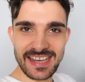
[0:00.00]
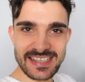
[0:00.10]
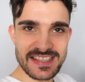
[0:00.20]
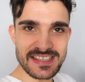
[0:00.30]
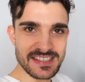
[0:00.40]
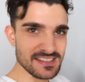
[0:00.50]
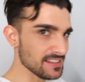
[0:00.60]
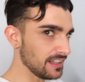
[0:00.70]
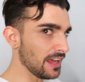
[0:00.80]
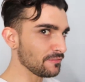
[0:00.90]
guess this is
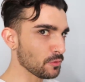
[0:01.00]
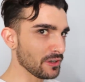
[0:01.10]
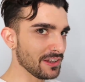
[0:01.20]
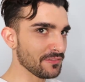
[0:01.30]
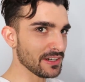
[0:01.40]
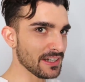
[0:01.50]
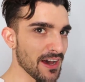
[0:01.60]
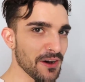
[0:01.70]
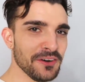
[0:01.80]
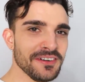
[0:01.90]
the life we're living
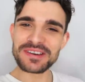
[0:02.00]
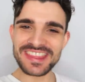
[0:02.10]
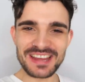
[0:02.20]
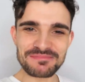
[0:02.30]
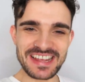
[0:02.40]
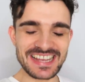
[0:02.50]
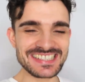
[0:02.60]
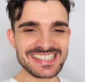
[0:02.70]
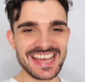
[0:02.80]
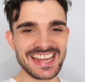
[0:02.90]
now. With that being
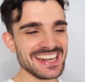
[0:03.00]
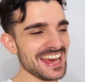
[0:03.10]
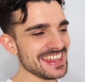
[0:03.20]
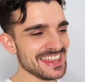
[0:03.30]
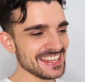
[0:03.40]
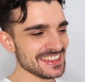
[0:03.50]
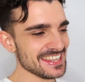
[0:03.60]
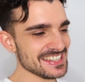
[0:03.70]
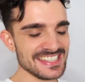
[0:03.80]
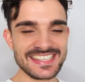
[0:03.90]
said, I think
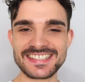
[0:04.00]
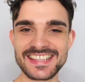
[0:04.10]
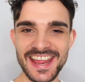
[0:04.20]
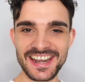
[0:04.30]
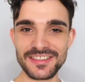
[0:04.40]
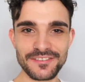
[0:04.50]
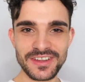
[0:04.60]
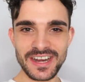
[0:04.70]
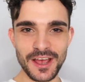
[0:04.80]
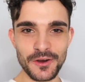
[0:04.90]
this is the end of the
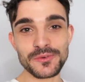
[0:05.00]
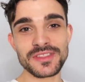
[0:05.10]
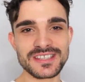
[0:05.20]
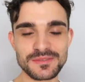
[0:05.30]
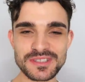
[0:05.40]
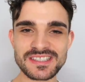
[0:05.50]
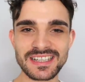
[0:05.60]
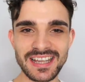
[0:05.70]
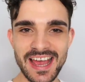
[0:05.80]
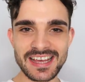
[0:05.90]
video. This was the
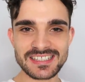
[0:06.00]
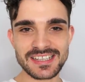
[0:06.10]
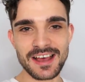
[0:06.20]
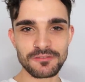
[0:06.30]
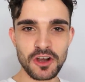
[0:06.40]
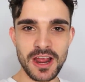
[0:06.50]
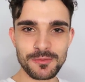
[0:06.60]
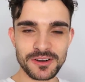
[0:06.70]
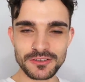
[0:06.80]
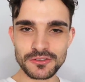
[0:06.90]
last cover I
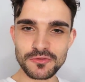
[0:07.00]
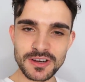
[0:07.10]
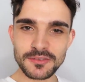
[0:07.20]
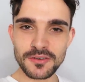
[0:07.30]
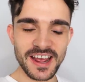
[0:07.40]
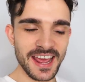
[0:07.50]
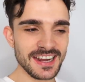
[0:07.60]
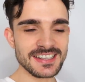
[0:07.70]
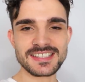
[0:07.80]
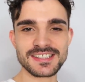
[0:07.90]
wanted to
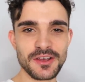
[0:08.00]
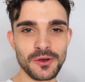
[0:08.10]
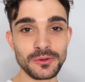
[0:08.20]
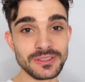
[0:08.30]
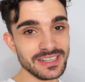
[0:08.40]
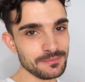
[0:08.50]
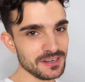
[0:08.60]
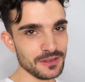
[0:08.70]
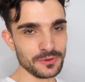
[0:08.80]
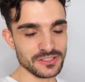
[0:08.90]
recreate, so let me
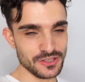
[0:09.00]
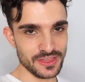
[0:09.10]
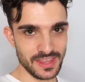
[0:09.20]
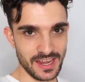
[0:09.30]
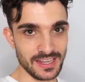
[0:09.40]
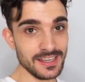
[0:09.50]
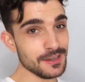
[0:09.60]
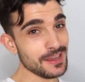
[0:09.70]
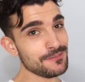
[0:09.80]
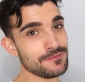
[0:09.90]
know what you
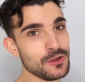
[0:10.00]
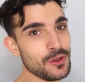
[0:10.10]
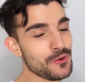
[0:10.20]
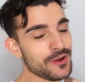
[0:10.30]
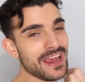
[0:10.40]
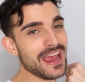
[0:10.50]
think. If you look